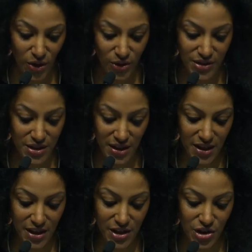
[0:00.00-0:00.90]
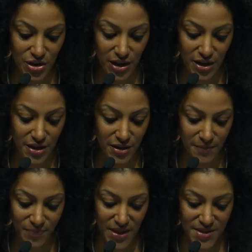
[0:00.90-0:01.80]
and
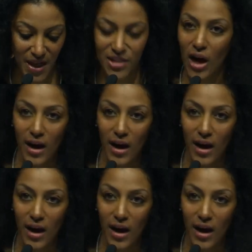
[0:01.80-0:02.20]
she had